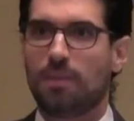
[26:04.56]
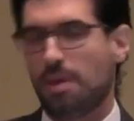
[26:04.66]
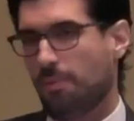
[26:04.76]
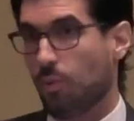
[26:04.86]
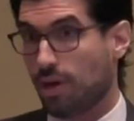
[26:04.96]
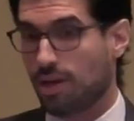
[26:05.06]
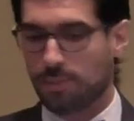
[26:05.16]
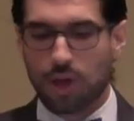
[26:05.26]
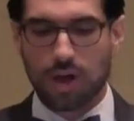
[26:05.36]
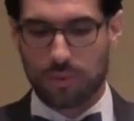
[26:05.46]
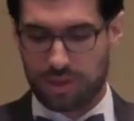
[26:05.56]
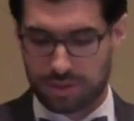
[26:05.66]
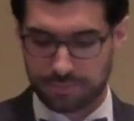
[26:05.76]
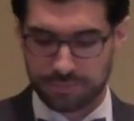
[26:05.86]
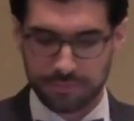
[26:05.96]
that people want to come along
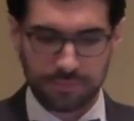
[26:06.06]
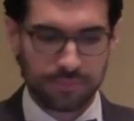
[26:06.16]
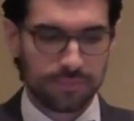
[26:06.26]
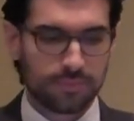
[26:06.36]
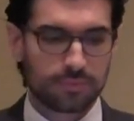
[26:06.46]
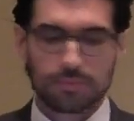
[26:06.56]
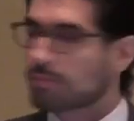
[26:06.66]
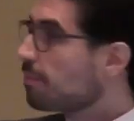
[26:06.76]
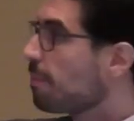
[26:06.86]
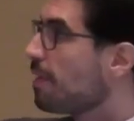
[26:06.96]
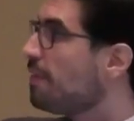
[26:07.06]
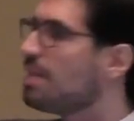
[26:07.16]
with. The